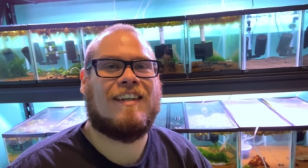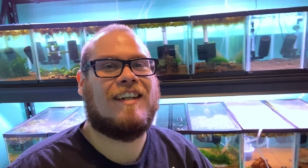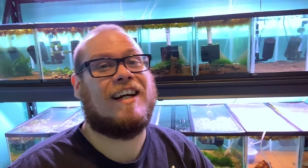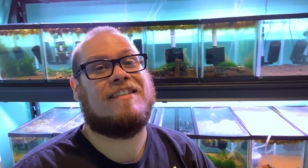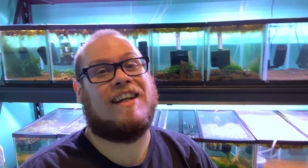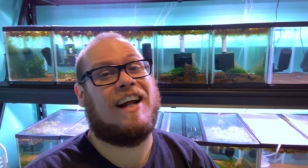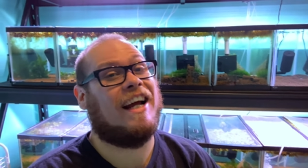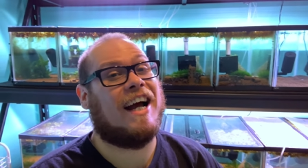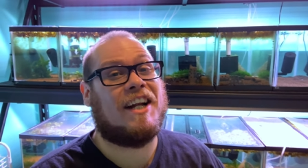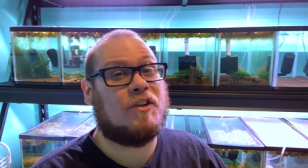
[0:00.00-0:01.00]
like I said, I
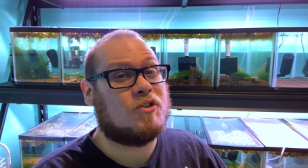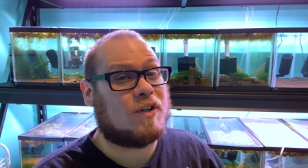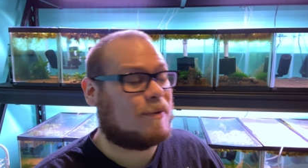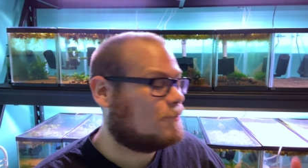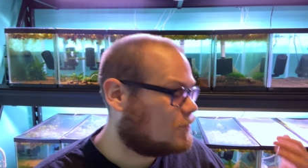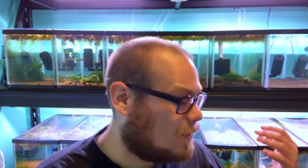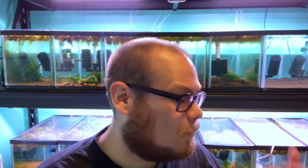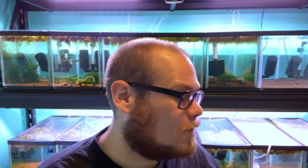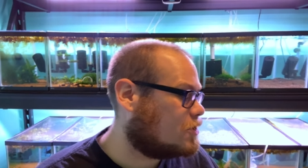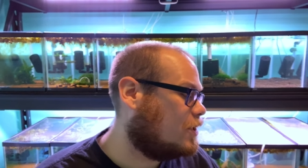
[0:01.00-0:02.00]
got new shrimp, so I
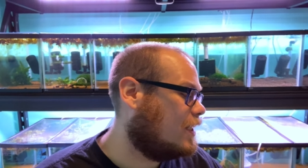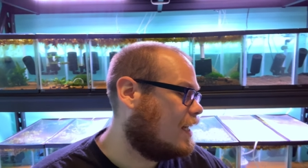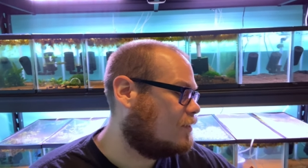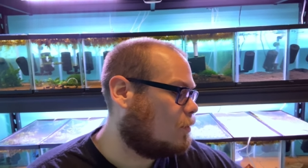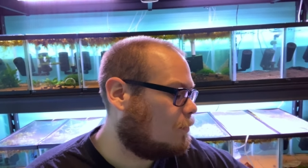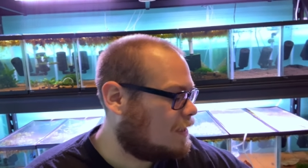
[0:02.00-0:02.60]
want to show you guys what